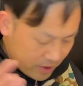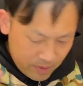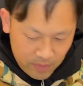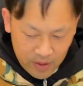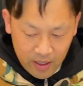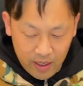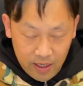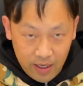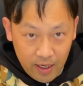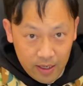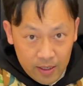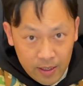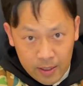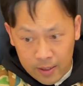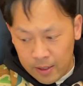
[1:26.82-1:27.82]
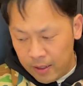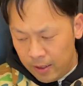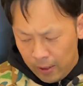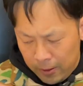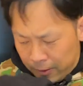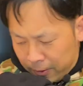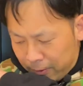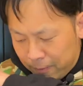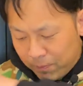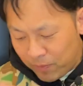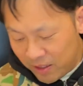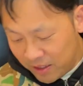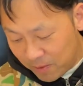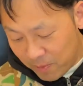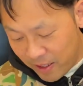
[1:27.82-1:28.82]
Yep. And then
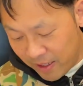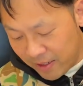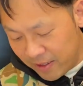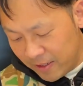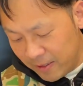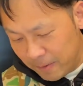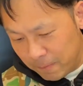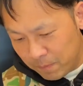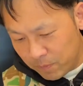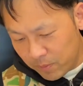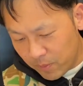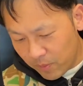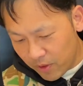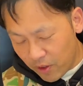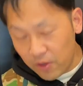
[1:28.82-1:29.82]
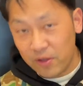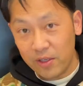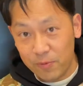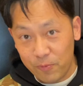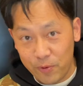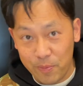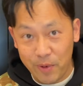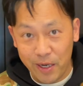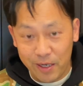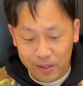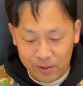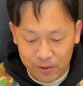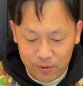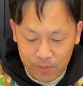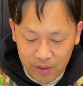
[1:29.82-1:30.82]
this back got the
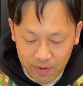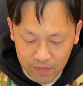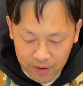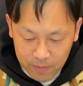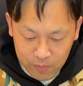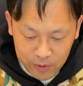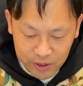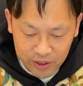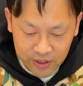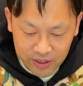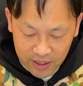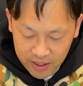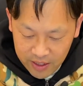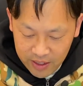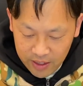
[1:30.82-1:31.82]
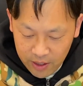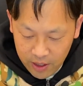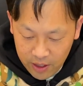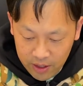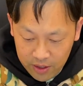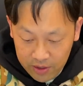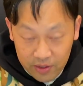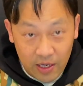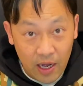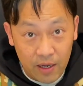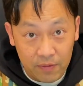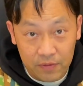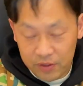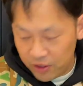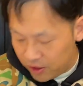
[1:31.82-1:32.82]
remaining 2 minifigure, which is
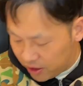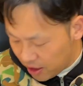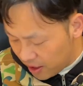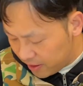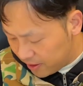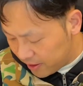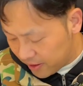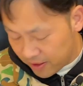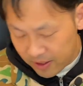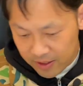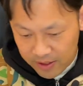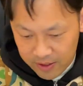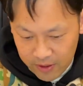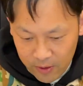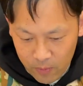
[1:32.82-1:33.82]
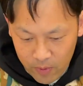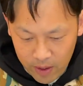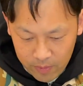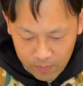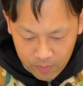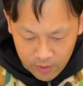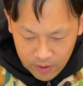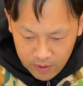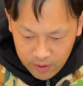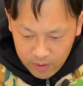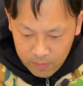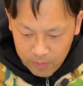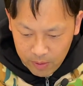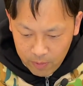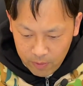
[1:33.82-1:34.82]
Darth Charger. When
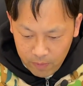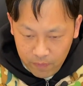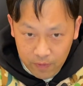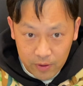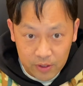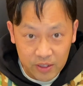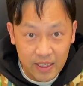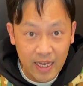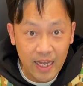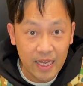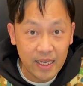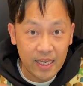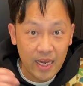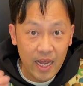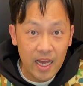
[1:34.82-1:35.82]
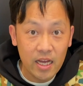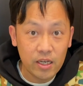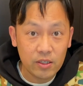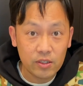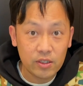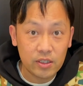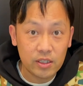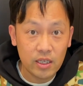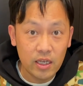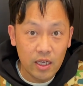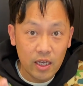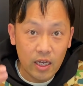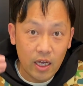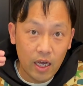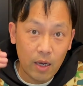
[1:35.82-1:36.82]
people first announced
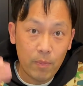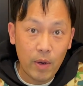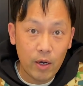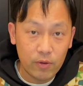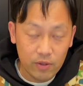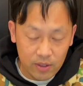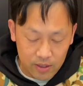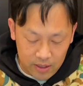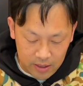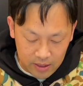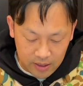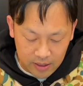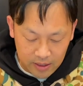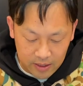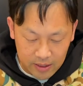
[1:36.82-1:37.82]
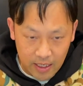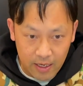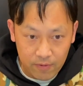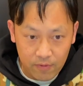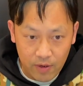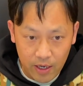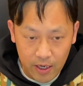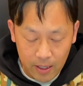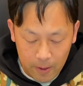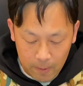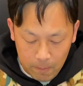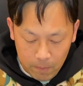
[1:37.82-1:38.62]
about this set, right?